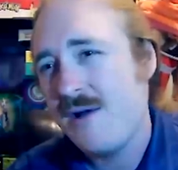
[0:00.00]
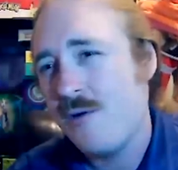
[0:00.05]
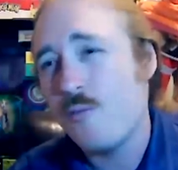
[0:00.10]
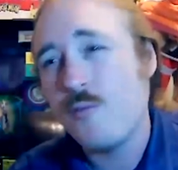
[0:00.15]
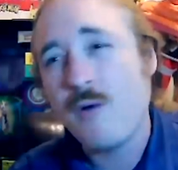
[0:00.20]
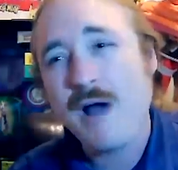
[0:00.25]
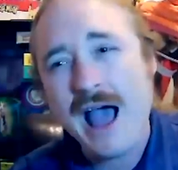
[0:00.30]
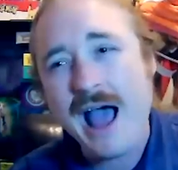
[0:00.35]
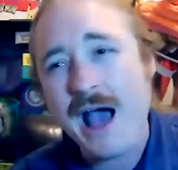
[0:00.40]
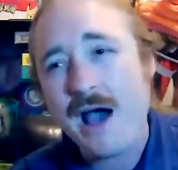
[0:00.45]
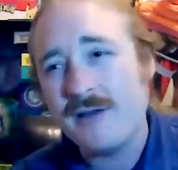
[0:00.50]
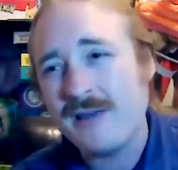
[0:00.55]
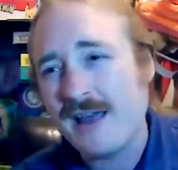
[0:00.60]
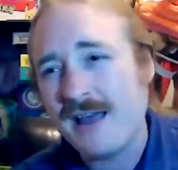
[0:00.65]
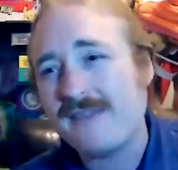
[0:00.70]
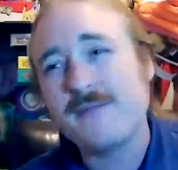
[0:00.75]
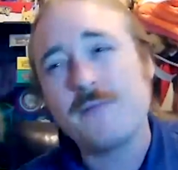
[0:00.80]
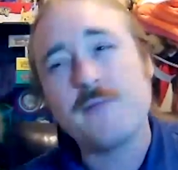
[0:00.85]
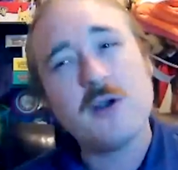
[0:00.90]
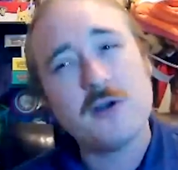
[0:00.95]
Wow,
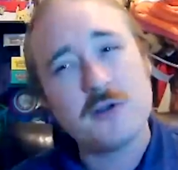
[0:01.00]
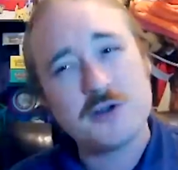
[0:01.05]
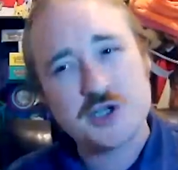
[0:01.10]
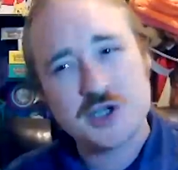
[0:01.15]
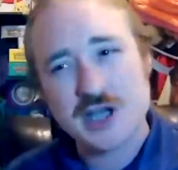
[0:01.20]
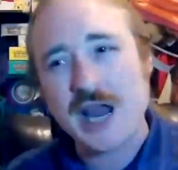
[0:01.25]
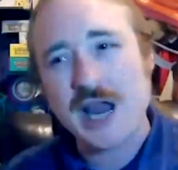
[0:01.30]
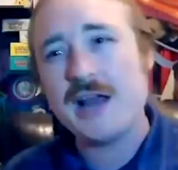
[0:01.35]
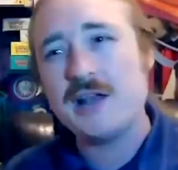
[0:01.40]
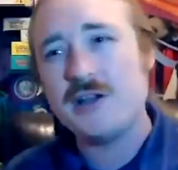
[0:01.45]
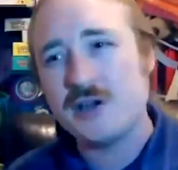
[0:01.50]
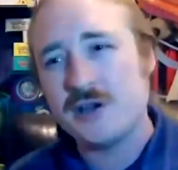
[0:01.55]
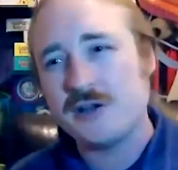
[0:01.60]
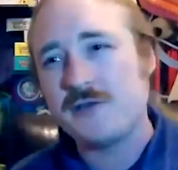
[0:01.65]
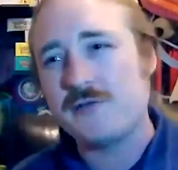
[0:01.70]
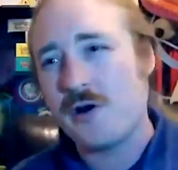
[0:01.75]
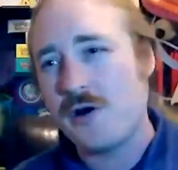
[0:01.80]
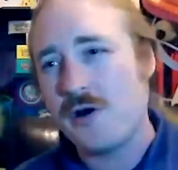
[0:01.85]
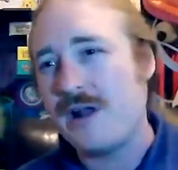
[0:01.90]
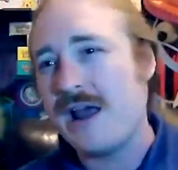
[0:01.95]
that's real shade you're
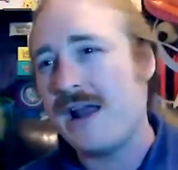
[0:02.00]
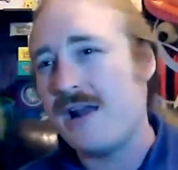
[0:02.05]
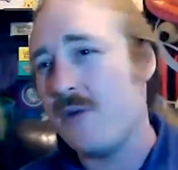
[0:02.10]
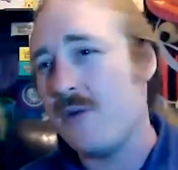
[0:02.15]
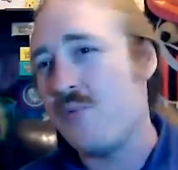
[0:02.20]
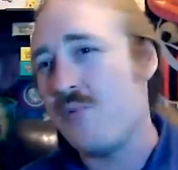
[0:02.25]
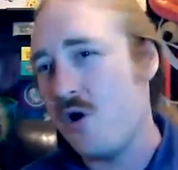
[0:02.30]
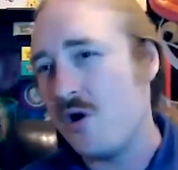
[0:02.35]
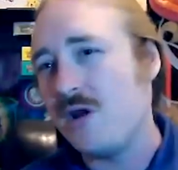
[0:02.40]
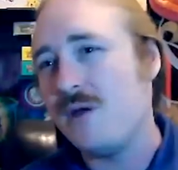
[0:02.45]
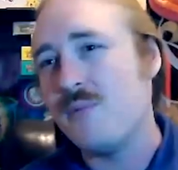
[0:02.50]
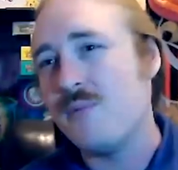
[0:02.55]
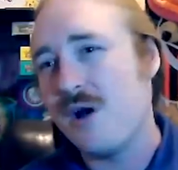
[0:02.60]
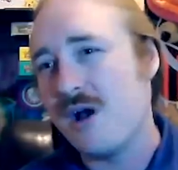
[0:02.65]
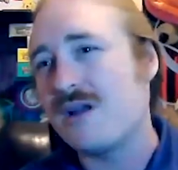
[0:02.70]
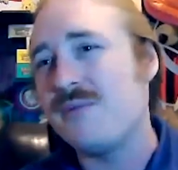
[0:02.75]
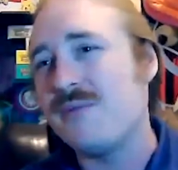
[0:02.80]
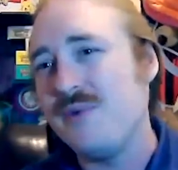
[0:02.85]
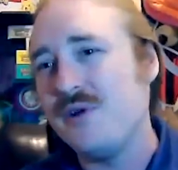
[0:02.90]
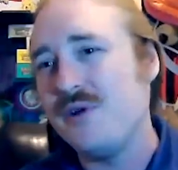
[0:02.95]
throwing at our
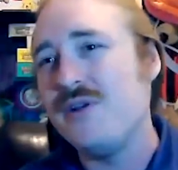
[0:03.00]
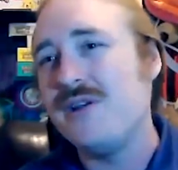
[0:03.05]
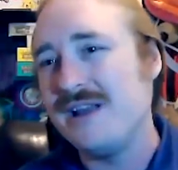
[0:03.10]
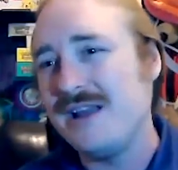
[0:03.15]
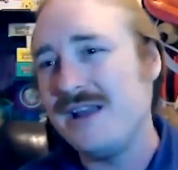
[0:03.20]
Pokemon community.